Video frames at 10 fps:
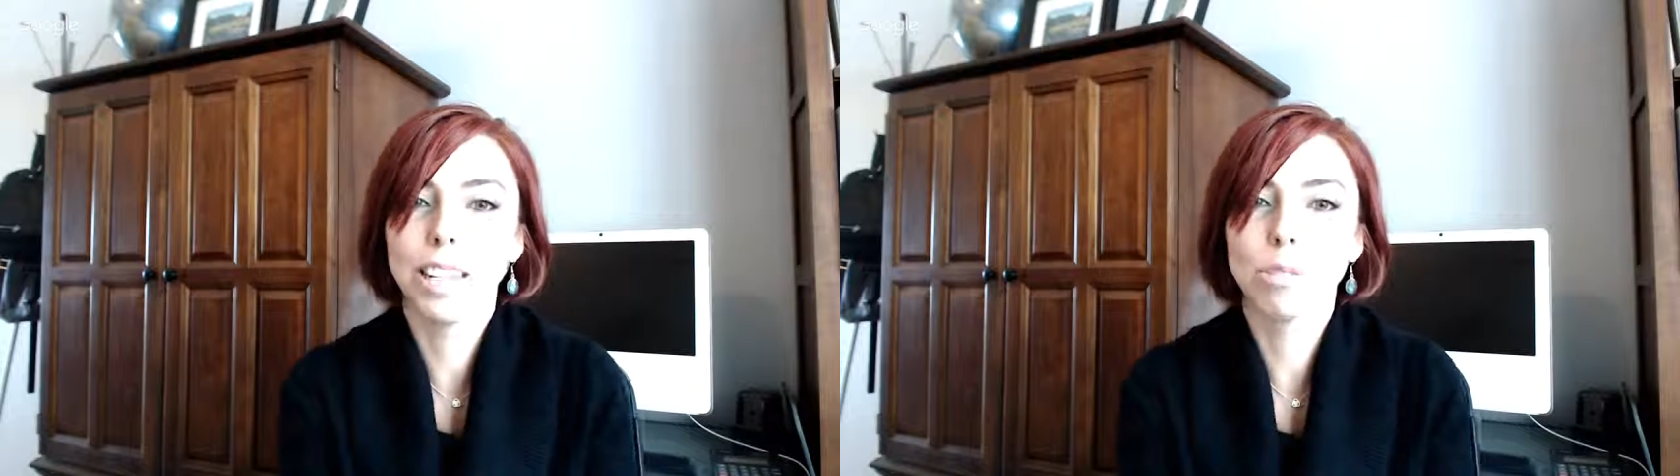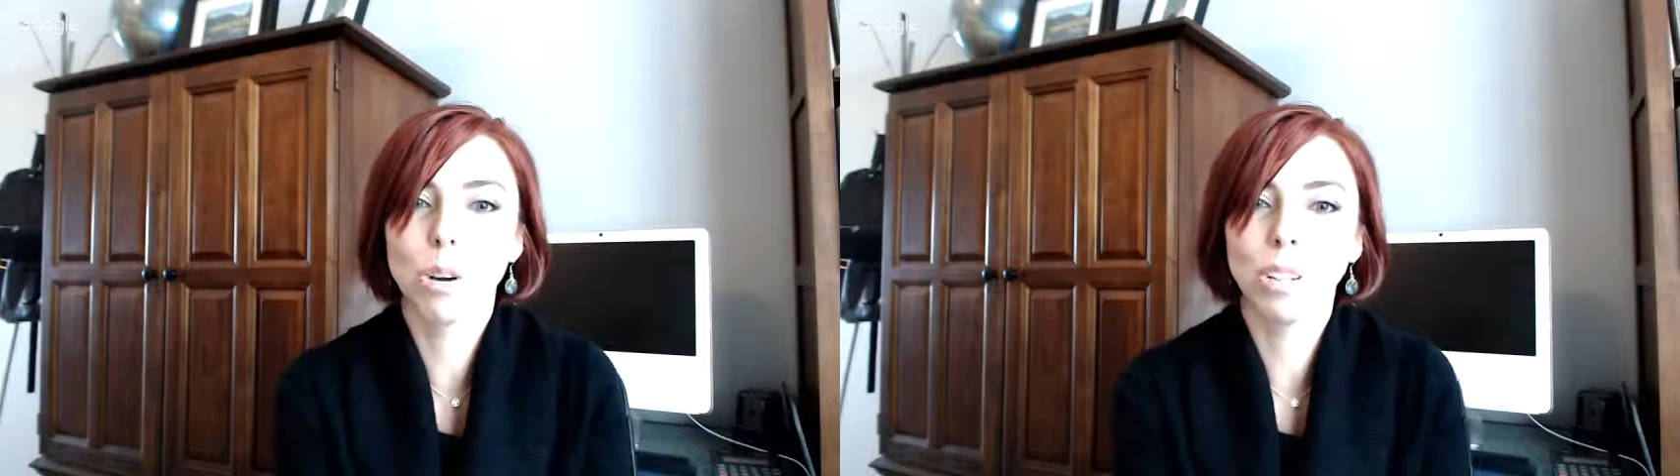
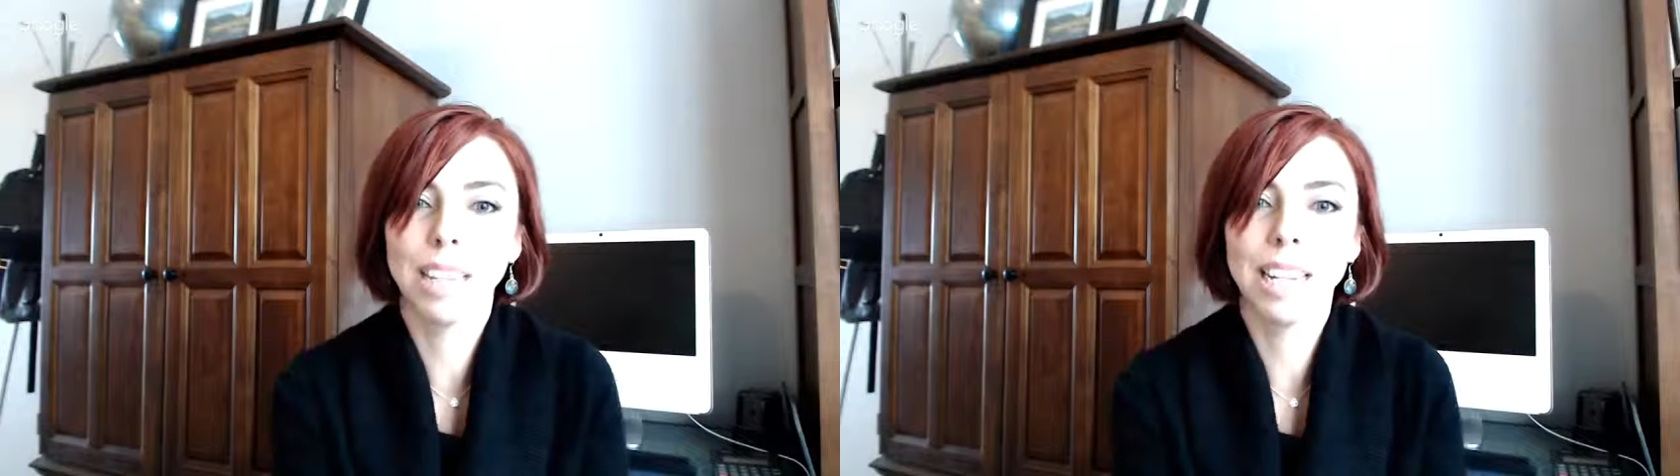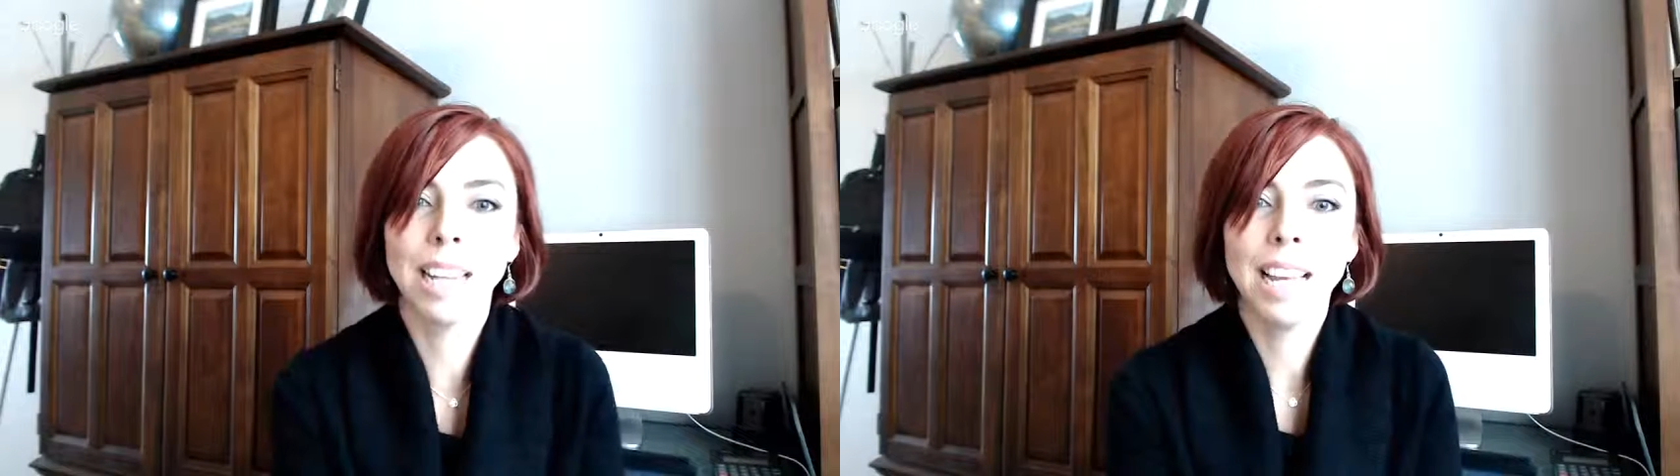
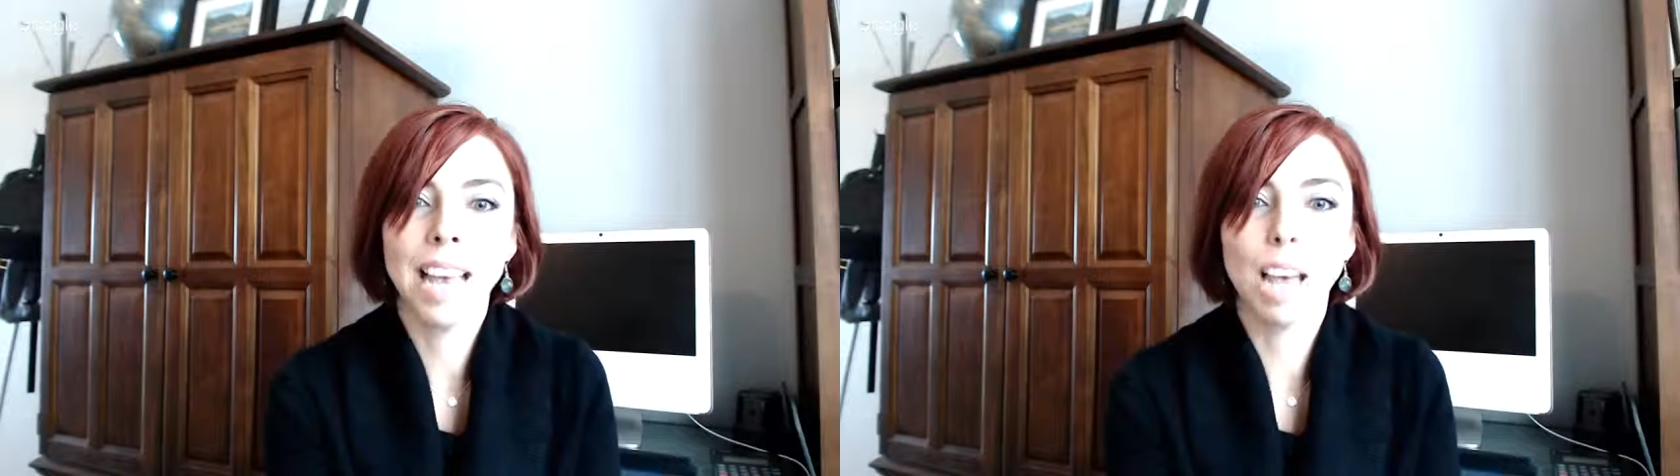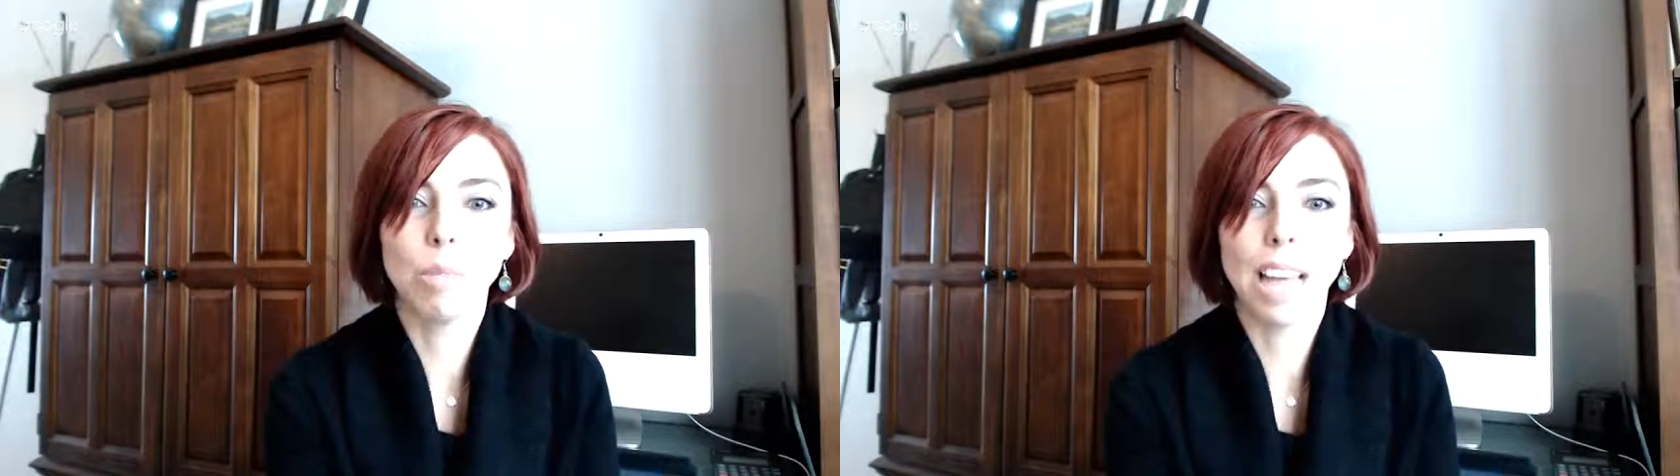enrolling,
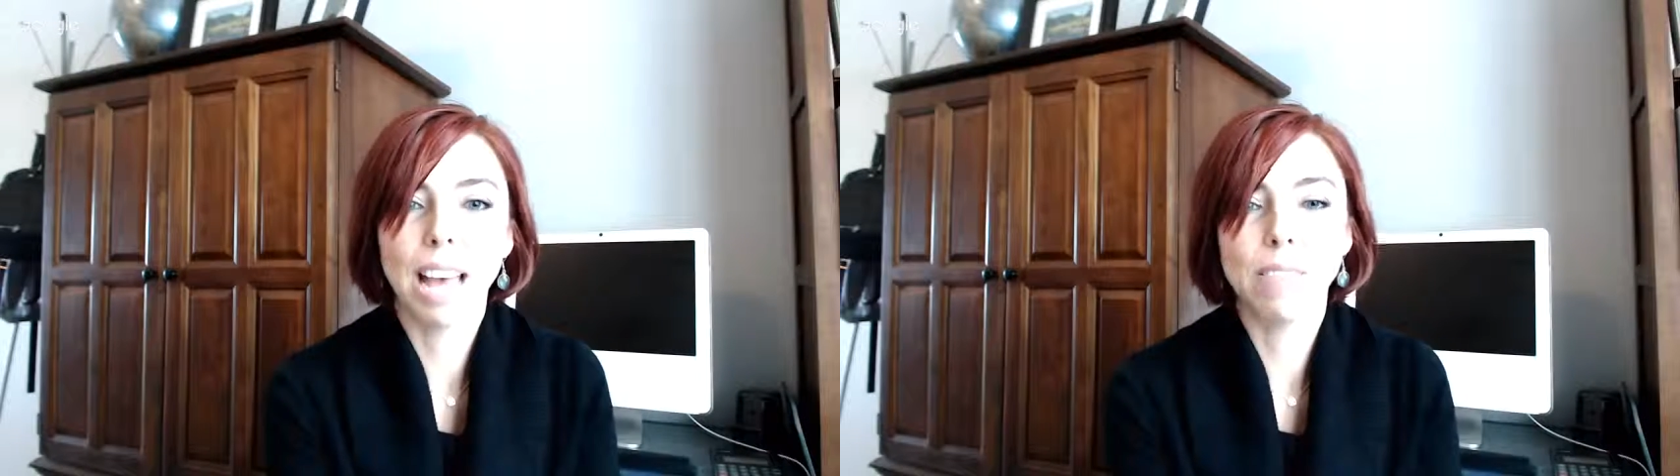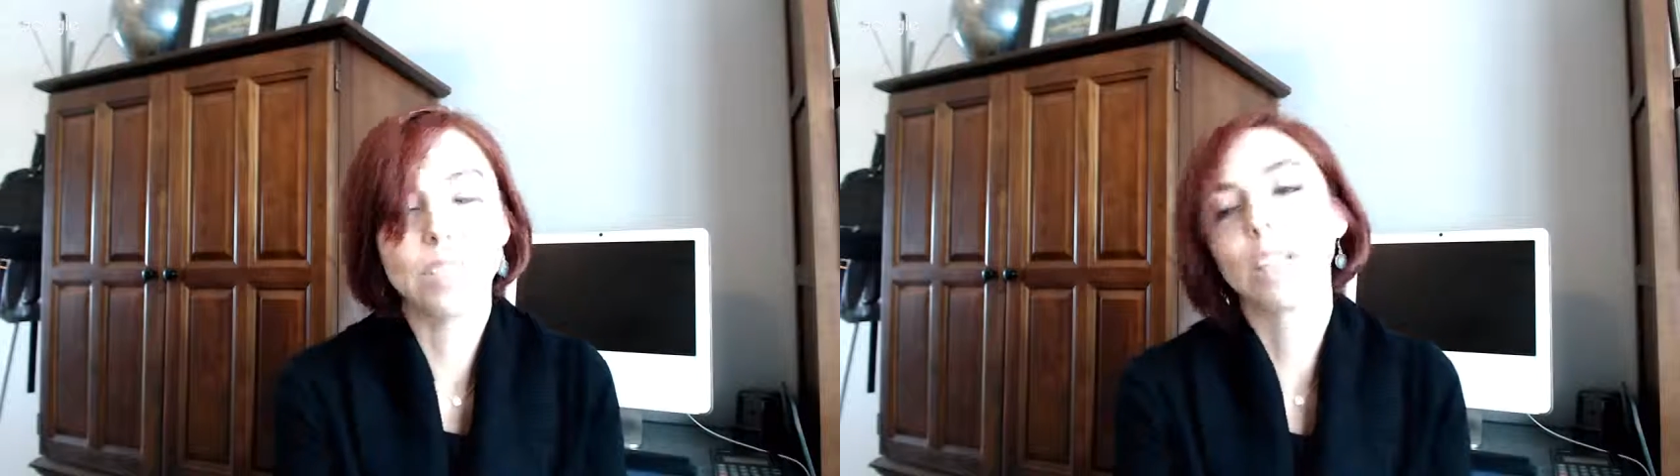and we
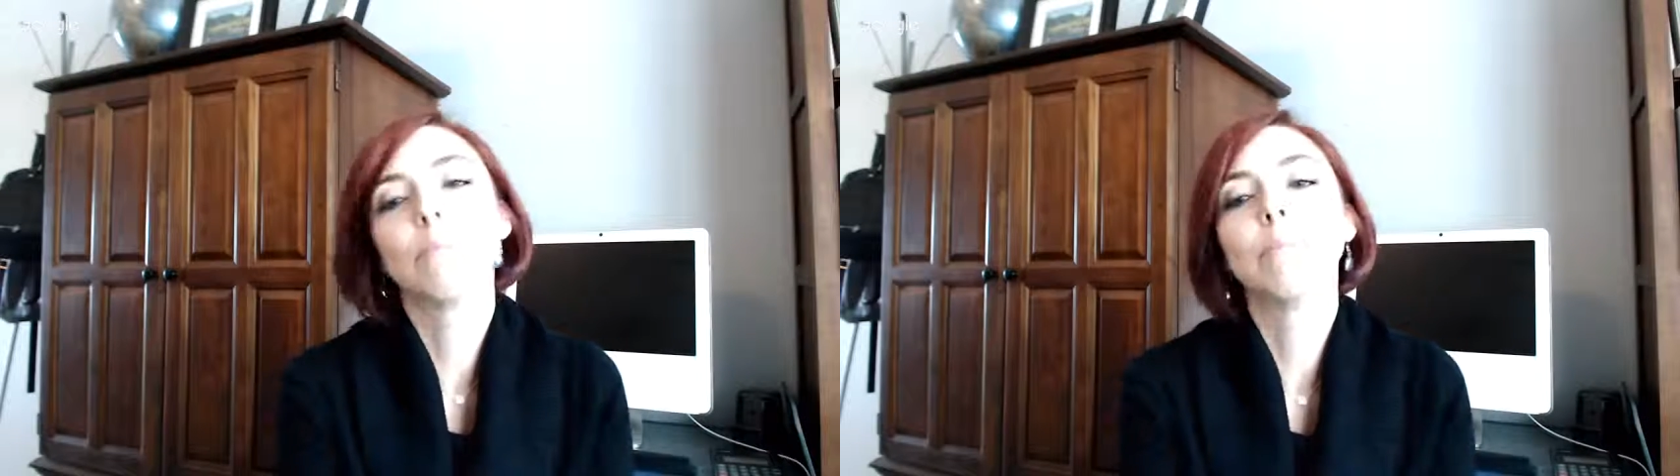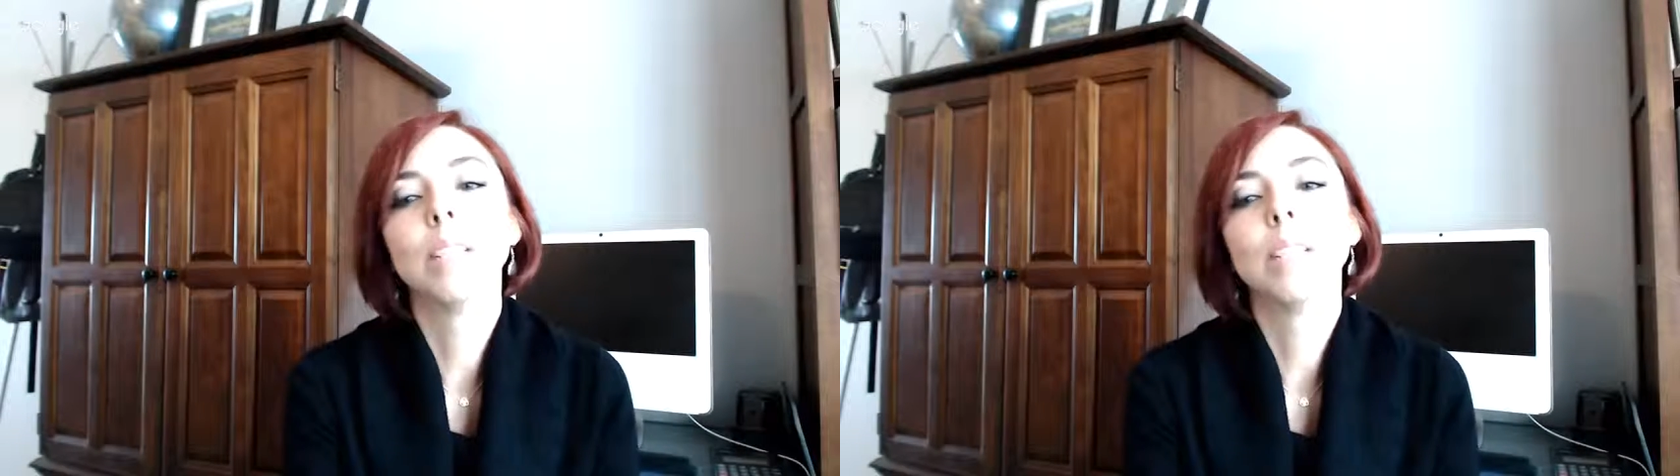have some